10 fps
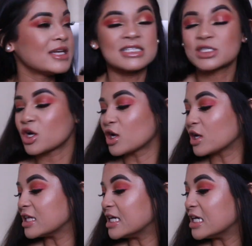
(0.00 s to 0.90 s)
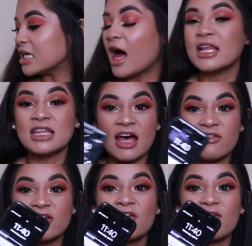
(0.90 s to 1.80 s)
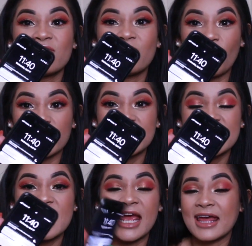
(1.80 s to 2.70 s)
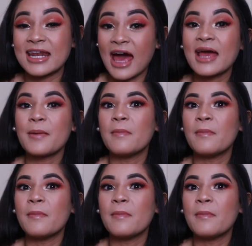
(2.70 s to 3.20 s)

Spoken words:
it is currently 11:40 and I